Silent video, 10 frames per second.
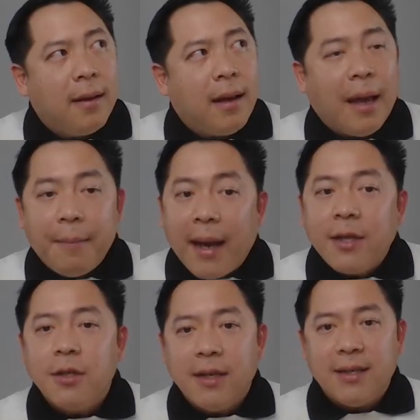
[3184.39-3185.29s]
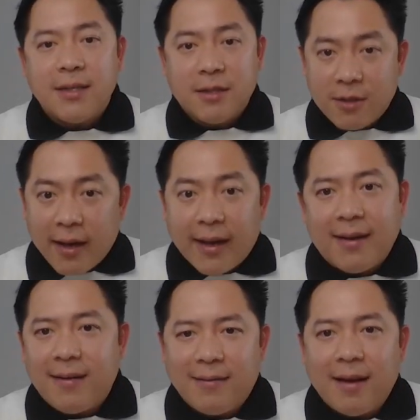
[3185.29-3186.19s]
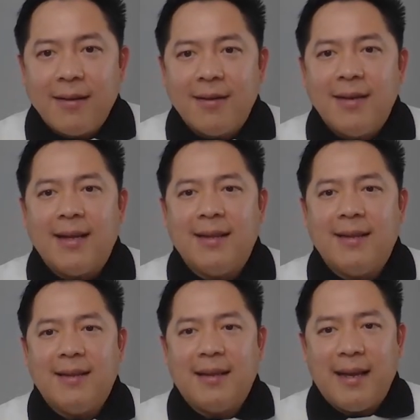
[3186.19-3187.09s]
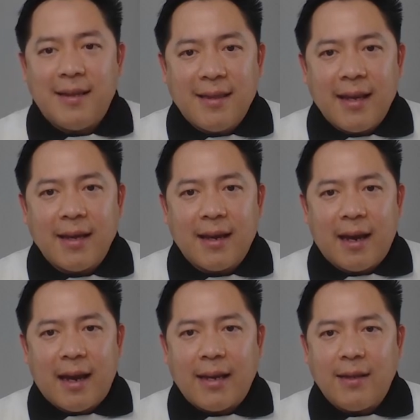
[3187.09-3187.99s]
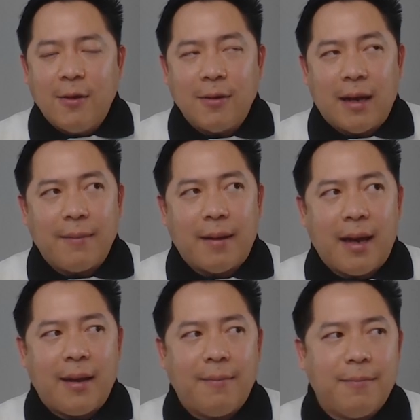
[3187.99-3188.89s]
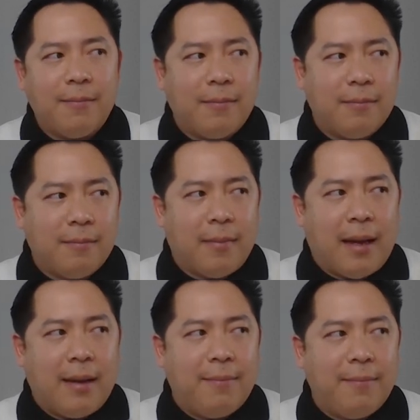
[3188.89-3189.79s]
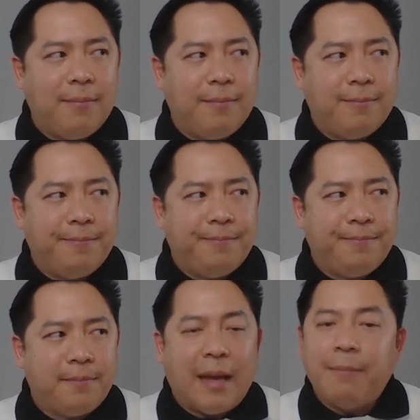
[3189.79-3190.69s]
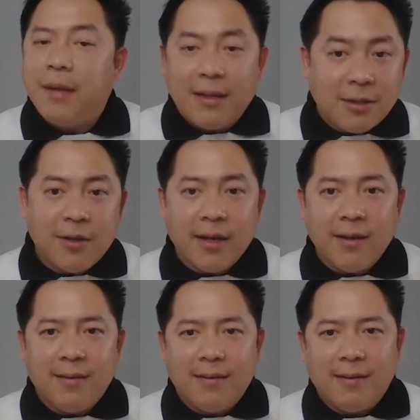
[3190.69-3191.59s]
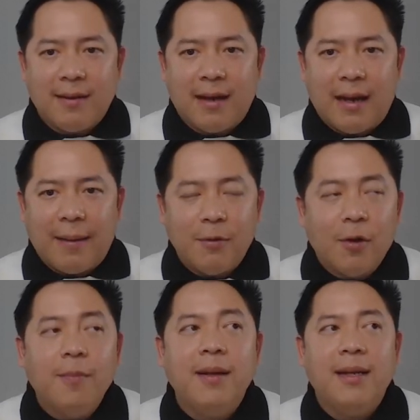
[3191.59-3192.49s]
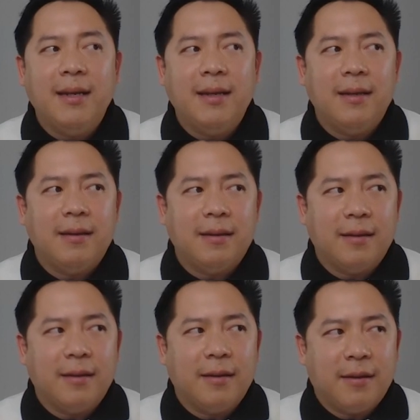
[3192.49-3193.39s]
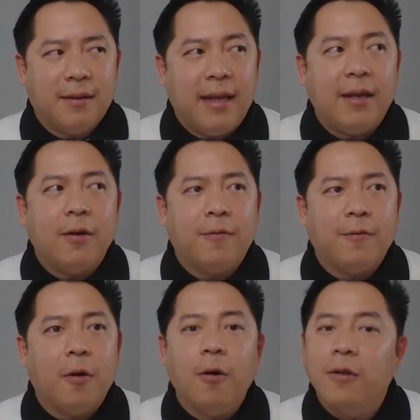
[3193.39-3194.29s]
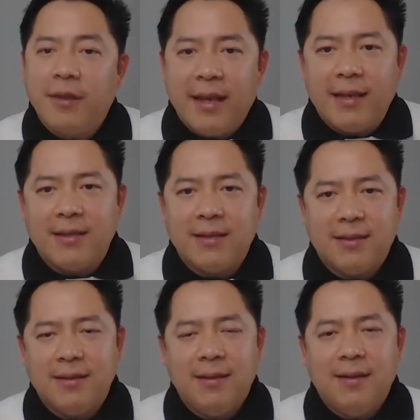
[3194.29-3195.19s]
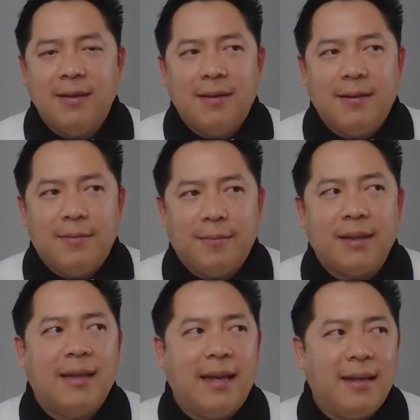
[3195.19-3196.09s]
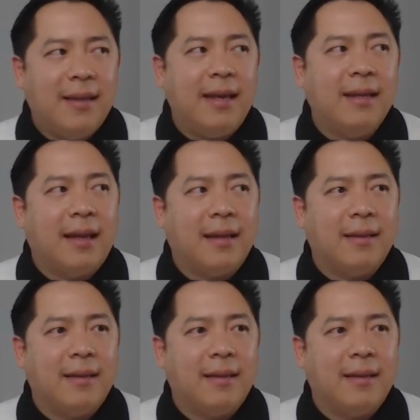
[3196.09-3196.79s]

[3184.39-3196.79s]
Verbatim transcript: I'm actually strict rather than they think I don't. I, I'm, I'm, I'm not strict. I normally think of all things, but they think that